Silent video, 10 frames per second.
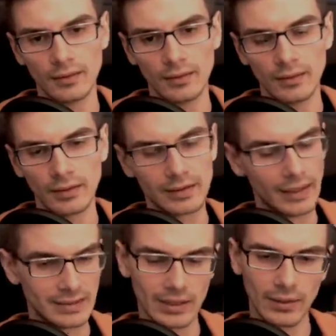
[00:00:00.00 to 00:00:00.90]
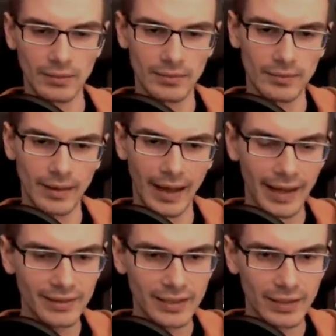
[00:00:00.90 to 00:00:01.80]
Okay, so I
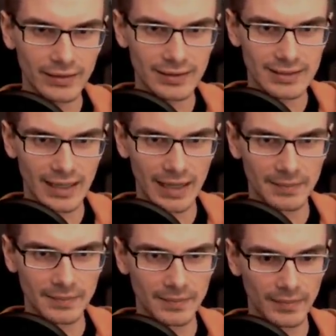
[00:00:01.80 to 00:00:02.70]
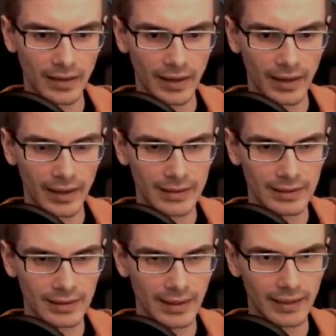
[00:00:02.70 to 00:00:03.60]
like the character design. I like
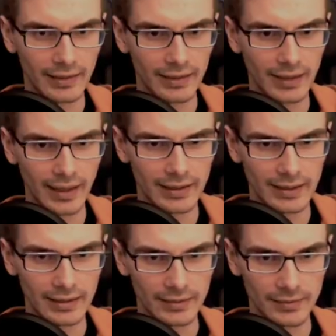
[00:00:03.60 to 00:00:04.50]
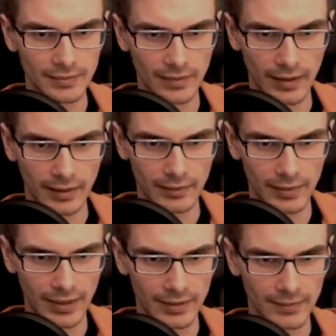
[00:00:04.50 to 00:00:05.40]
the idea
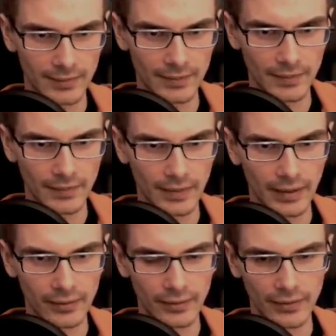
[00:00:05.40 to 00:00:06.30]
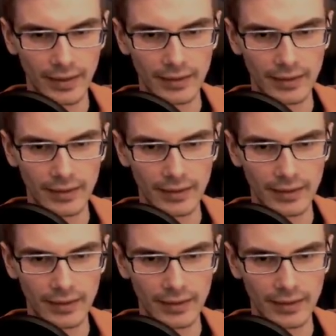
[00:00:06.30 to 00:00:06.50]
behind him. I like all that.